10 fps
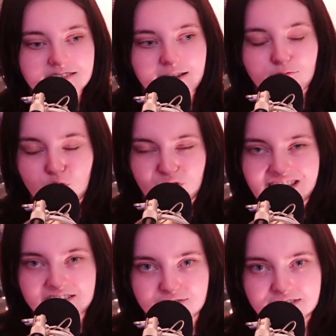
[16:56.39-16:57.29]
Like, would
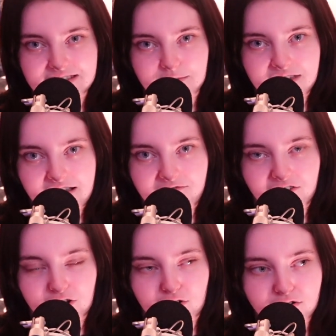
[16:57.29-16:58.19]
they do the same thing
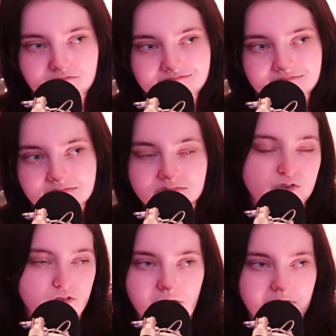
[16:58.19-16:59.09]
for you?
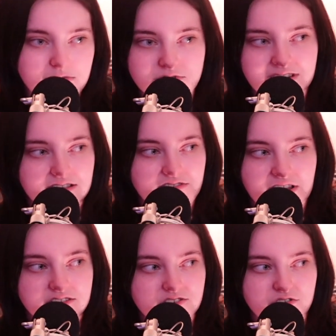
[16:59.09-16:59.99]
Don't let people take advantage